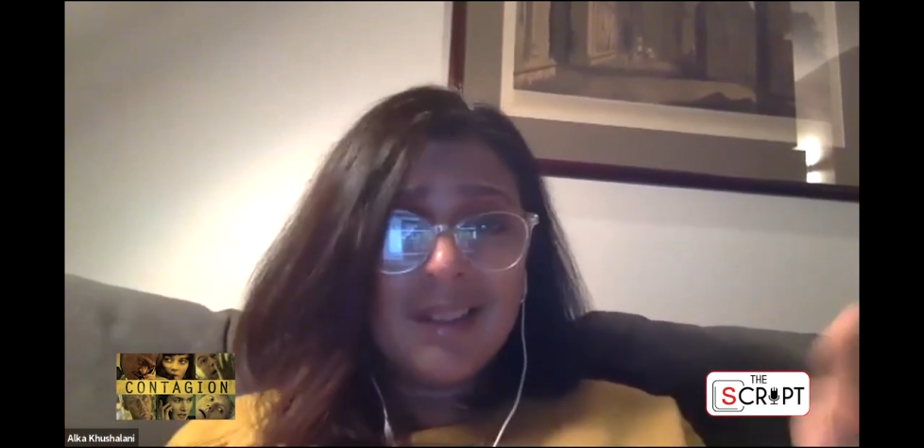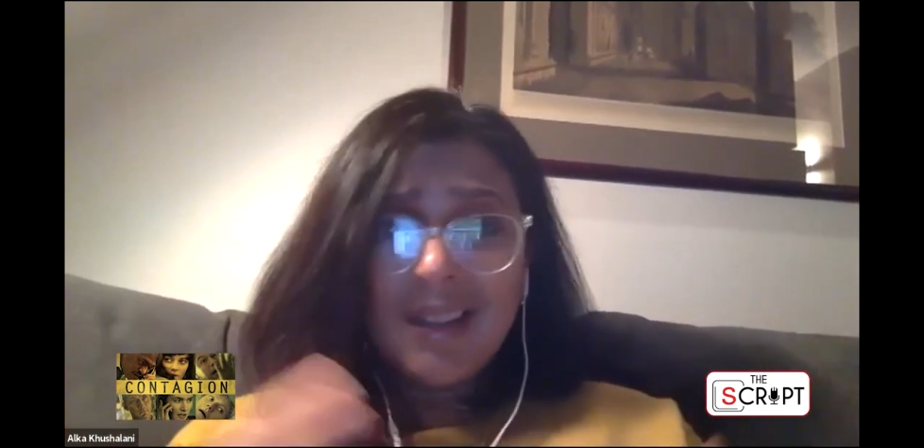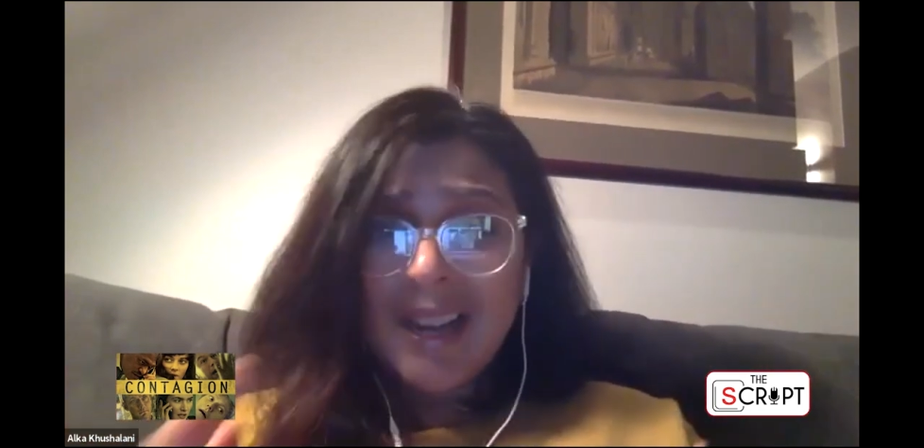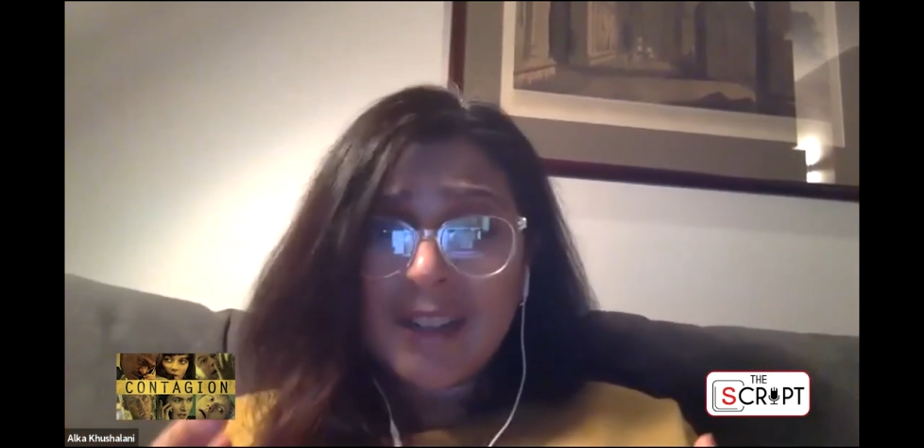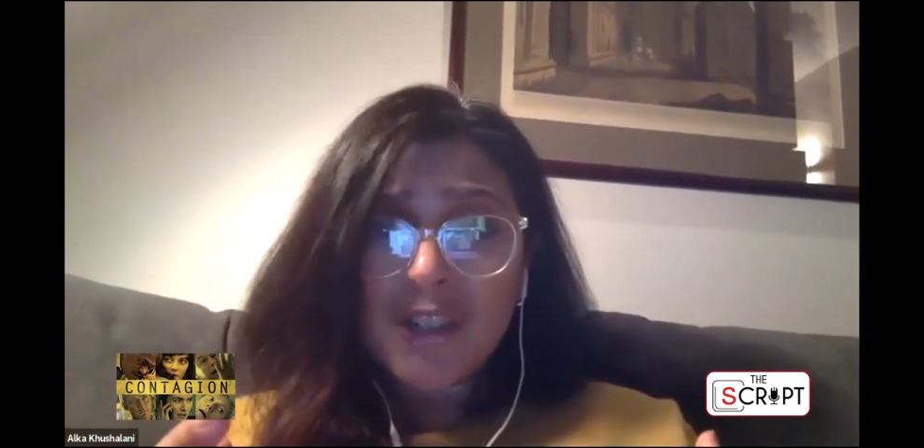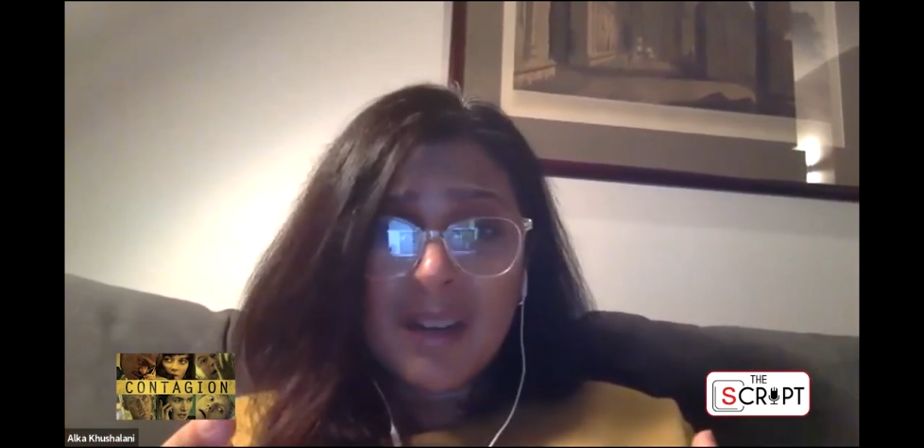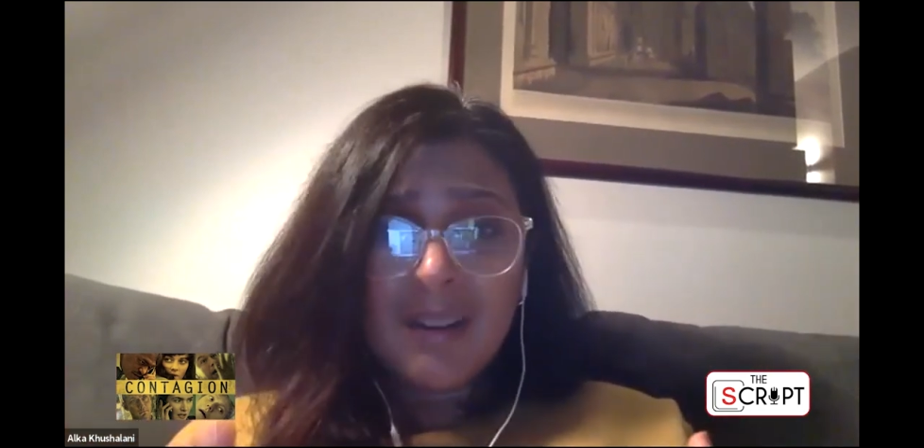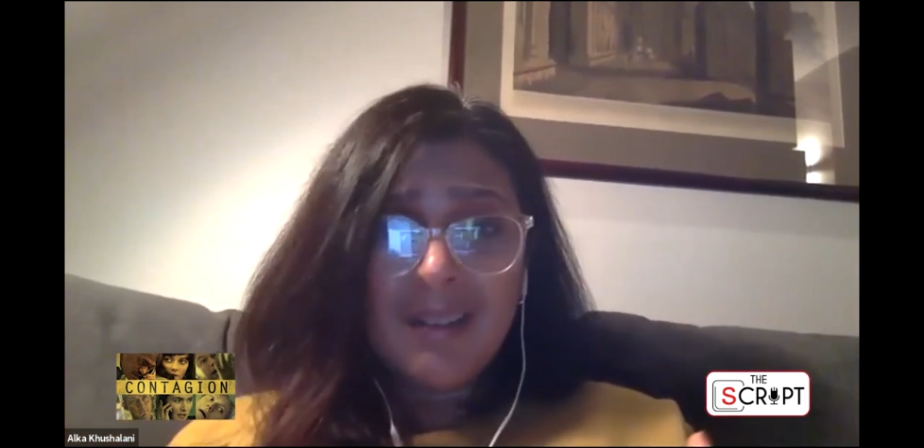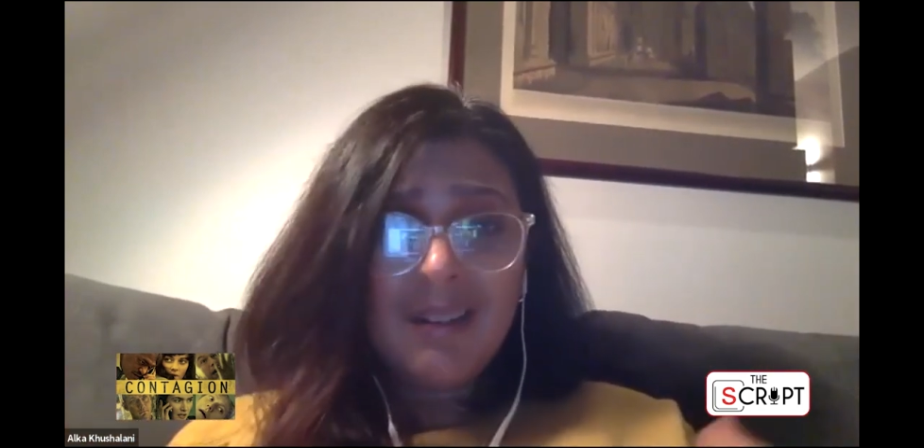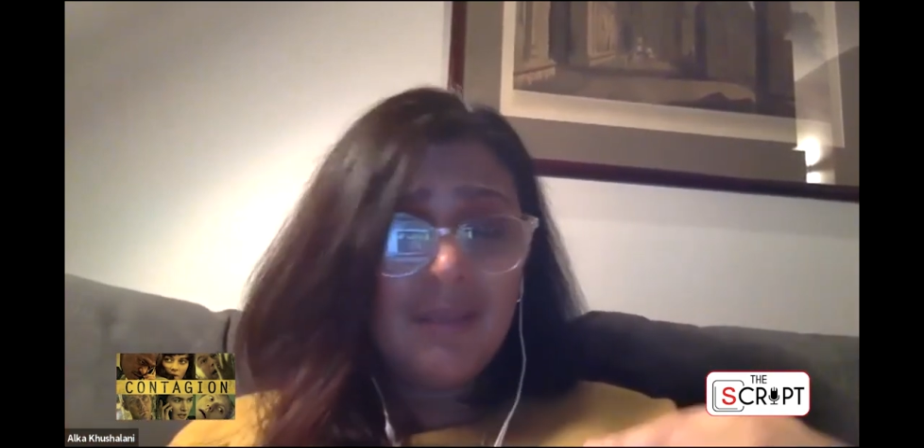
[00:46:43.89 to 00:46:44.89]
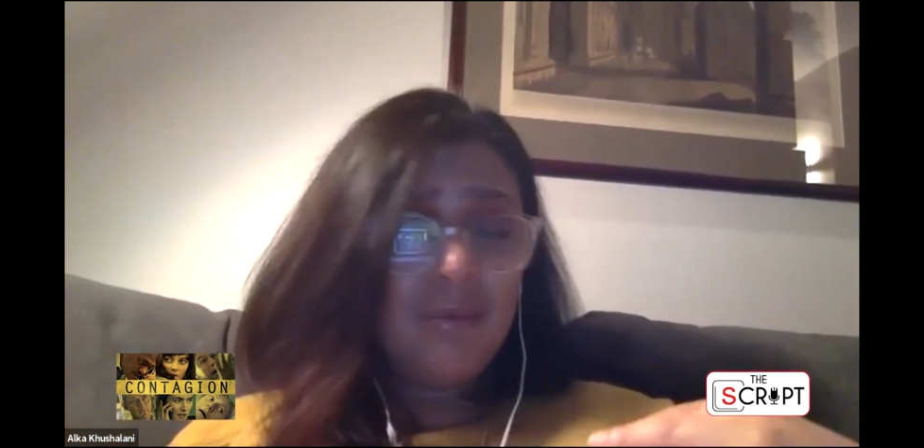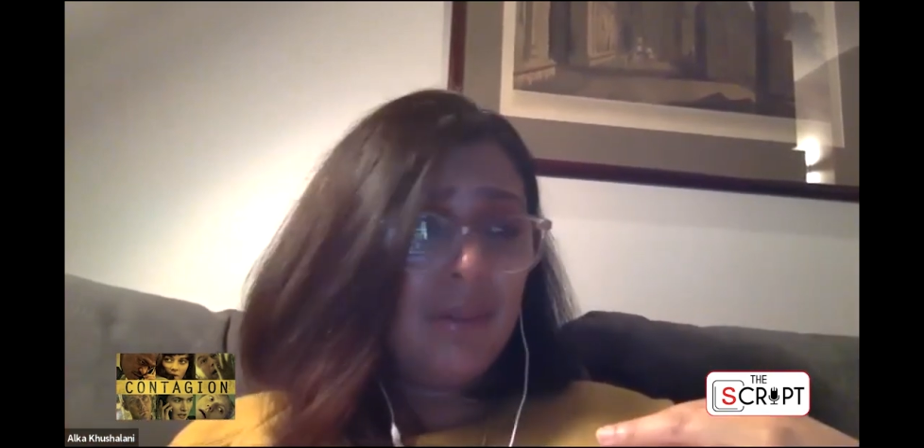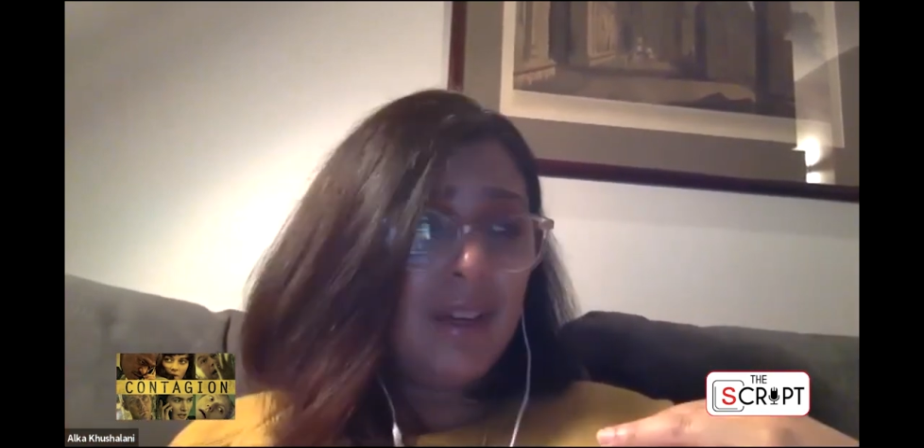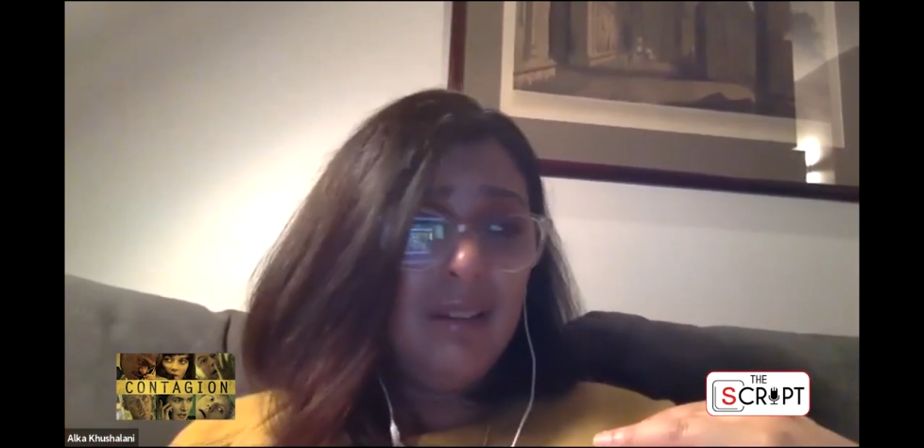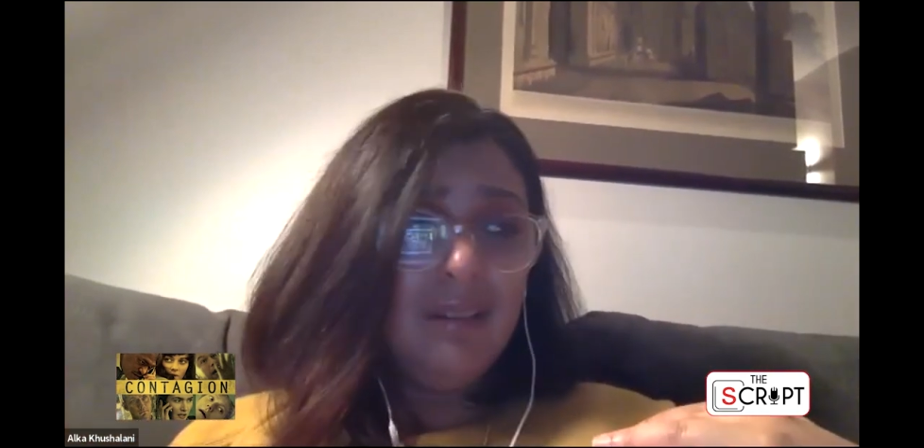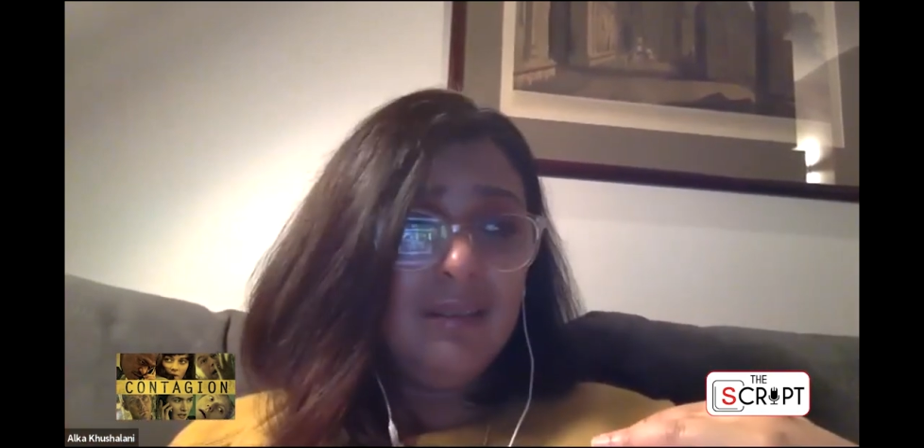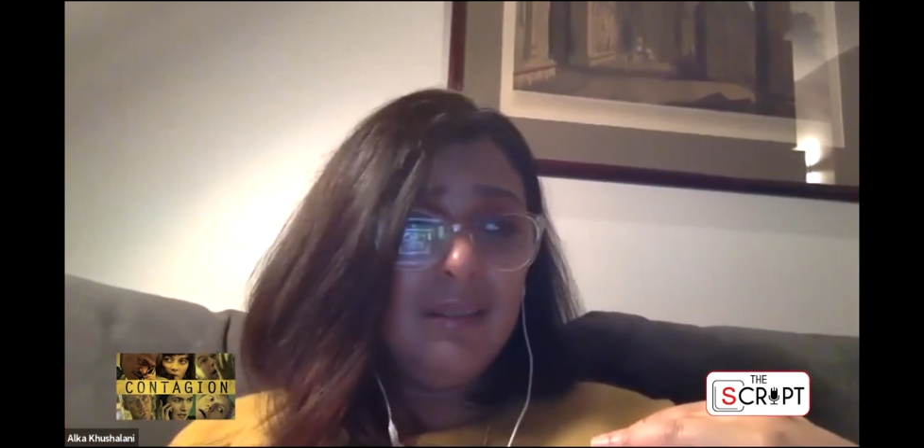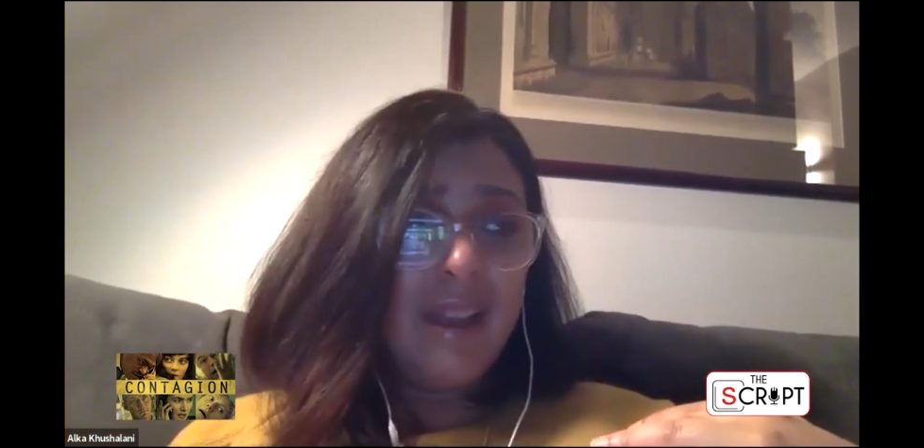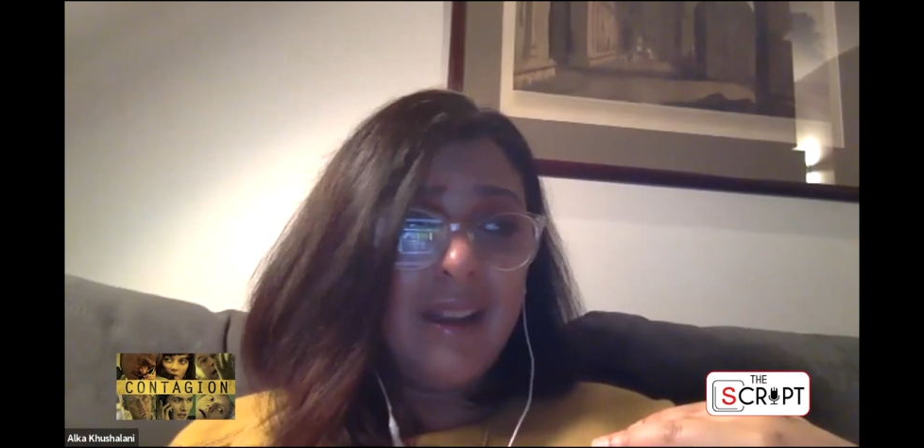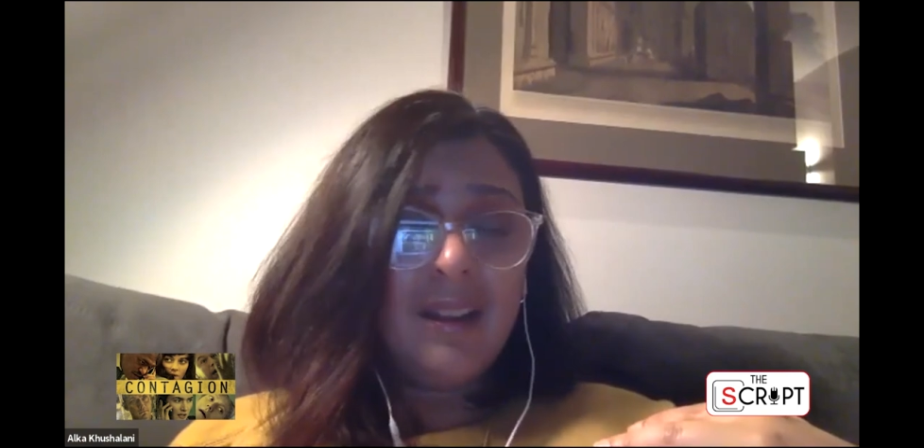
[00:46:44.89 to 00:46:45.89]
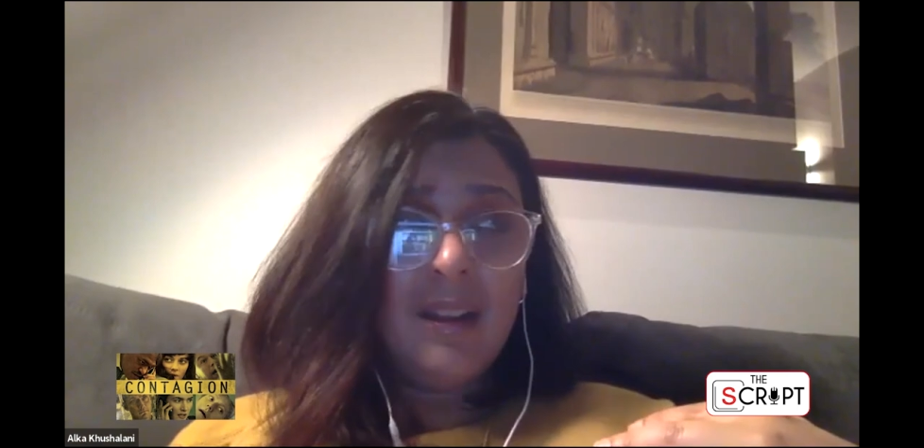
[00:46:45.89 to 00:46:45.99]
connection, of real, like,